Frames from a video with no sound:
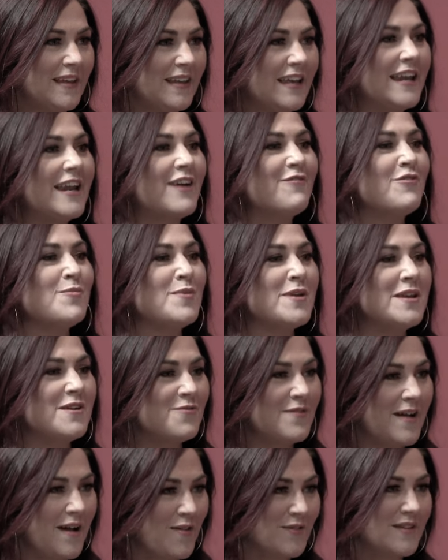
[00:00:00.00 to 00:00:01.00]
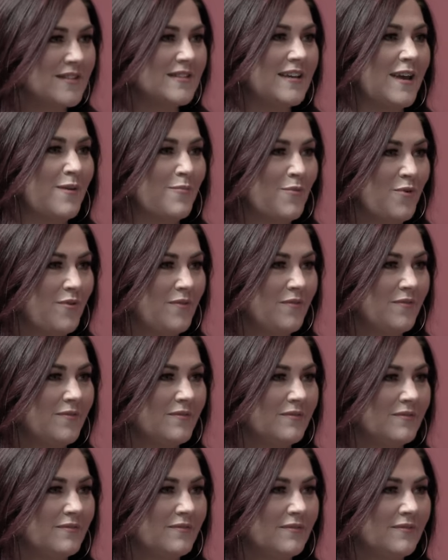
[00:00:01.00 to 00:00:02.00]
Get everybody around the table,
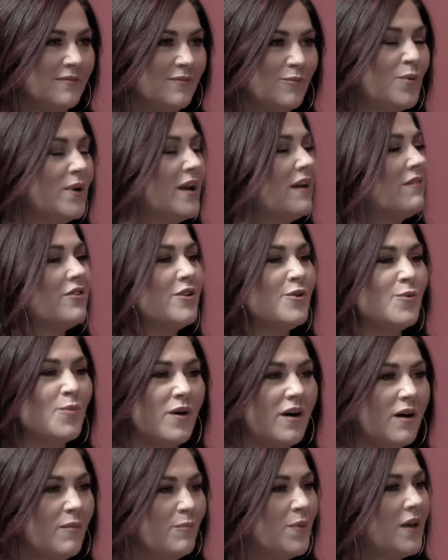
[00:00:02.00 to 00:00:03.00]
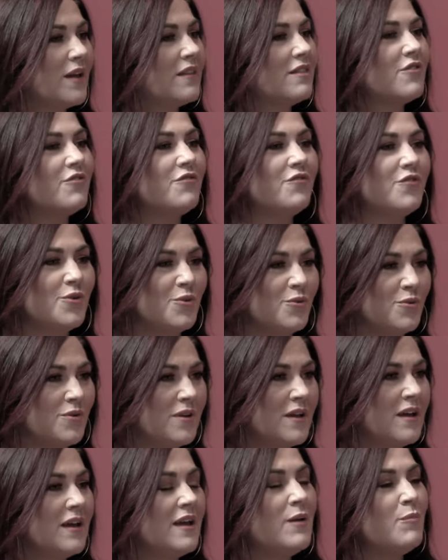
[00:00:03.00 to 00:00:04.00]
whatever you want, pick the food,
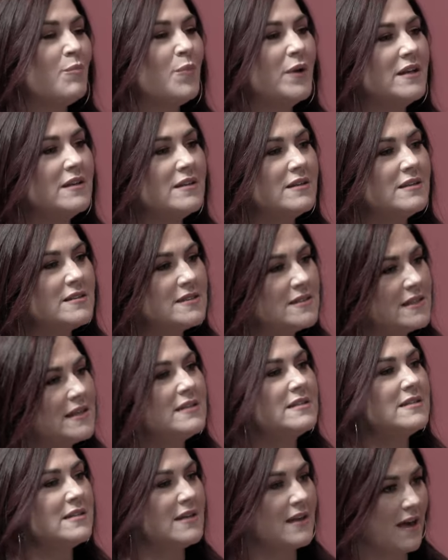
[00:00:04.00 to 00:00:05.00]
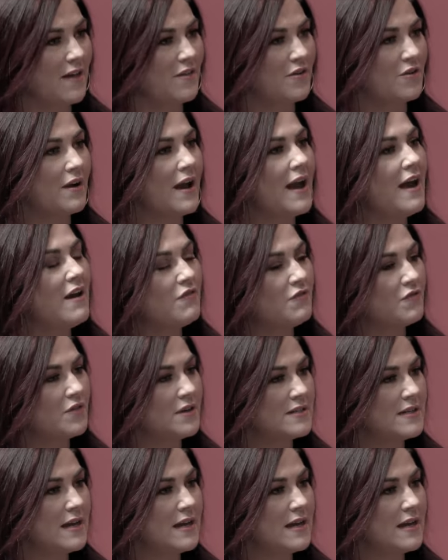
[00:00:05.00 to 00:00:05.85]
but sit together every